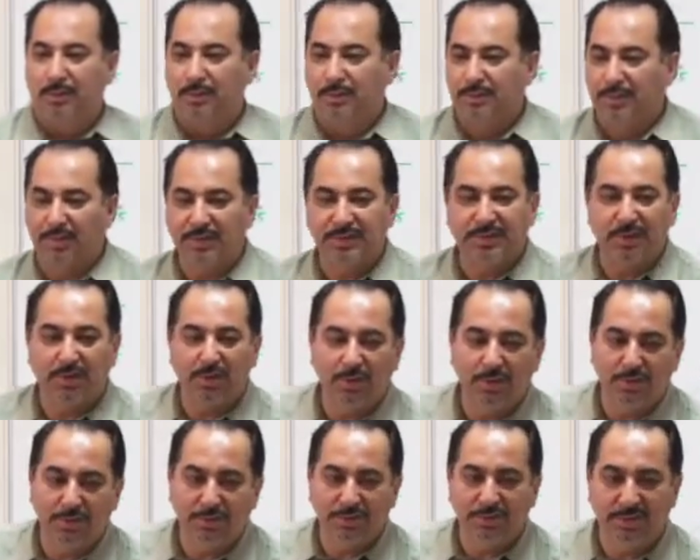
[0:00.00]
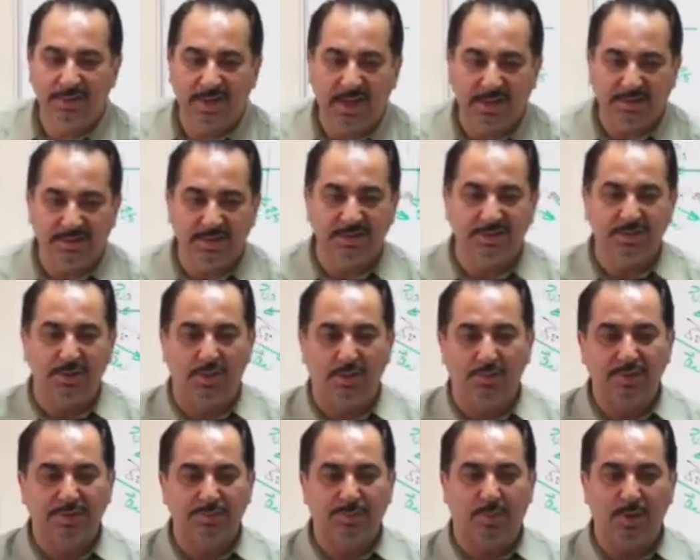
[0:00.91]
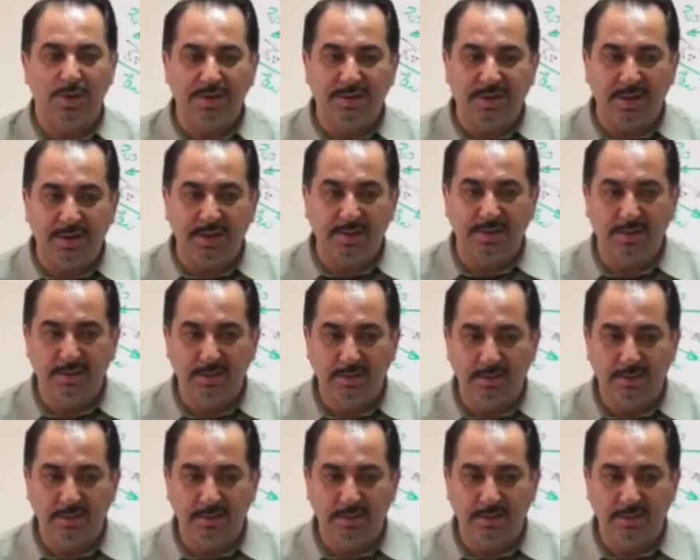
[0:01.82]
So what's the conclusion? The acceleration always pointing